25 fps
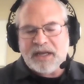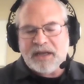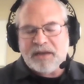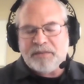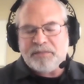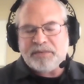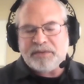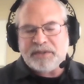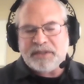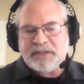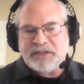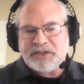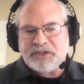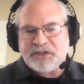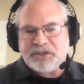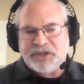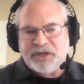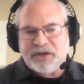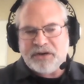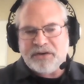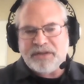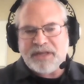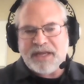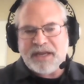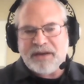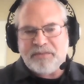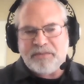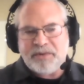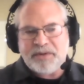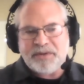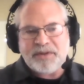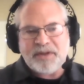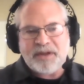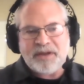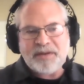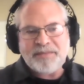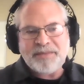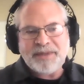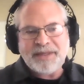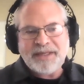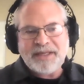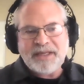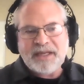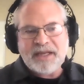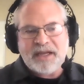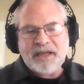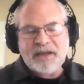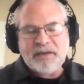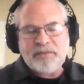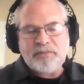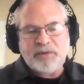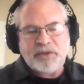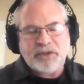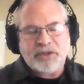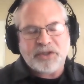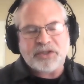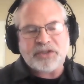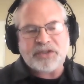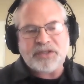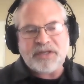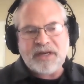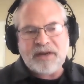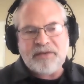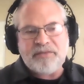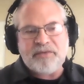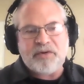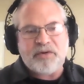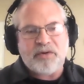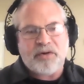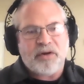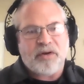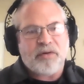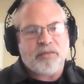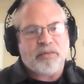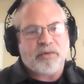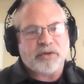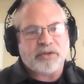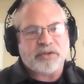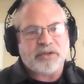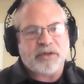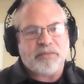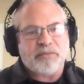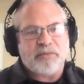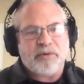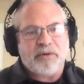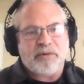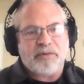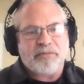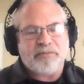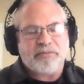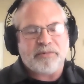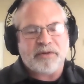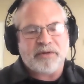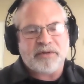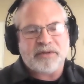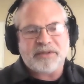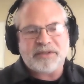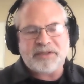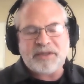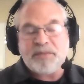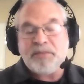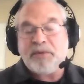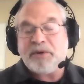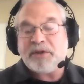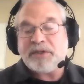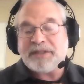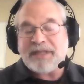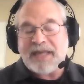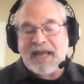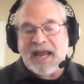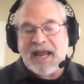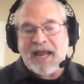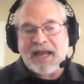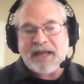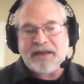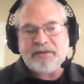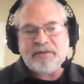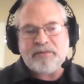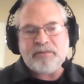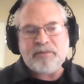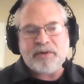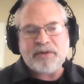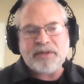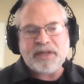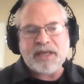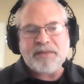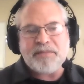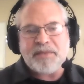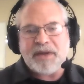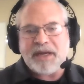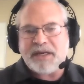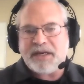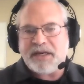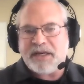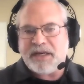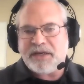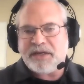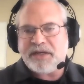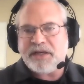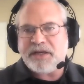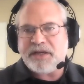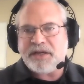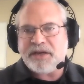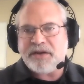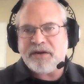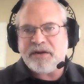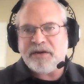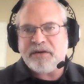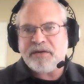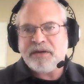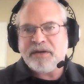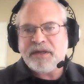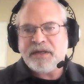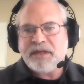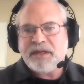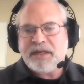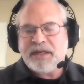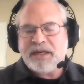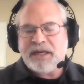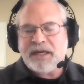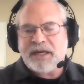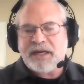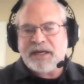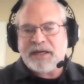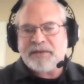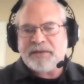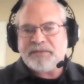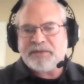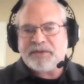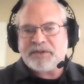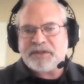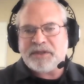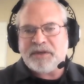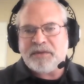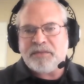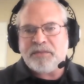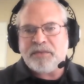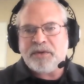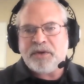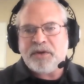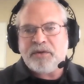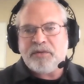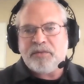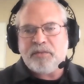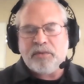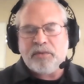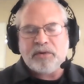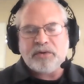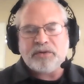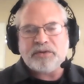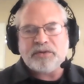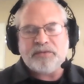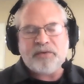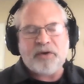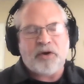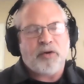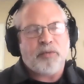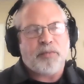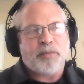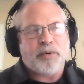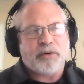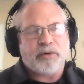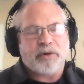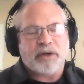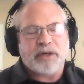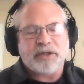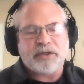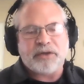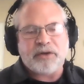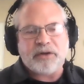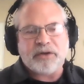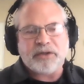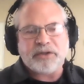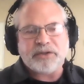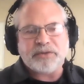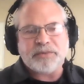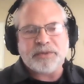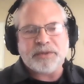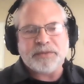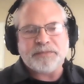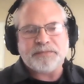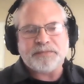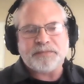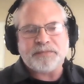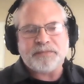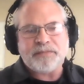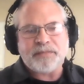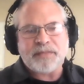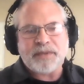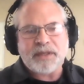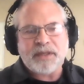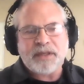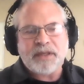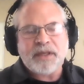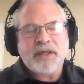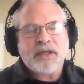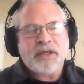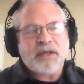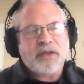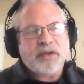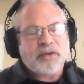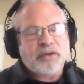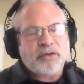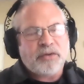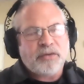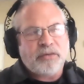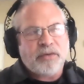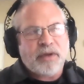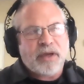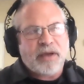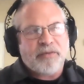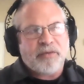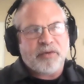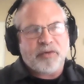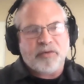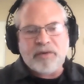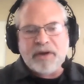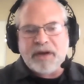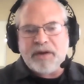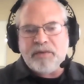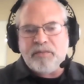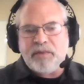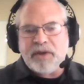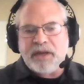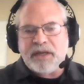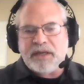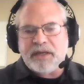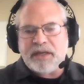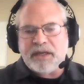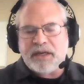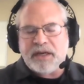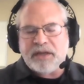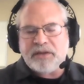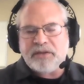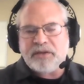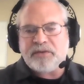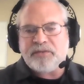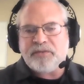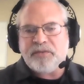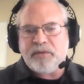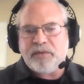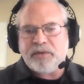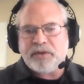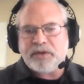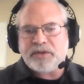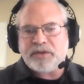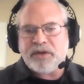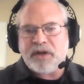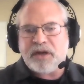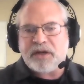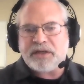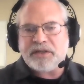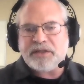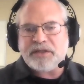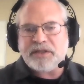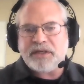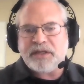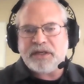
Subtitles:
please share that with them. We just never know where someone's at and where they may need to hear some words of hope or encouragement. You have a great week, and I look forward to talking to you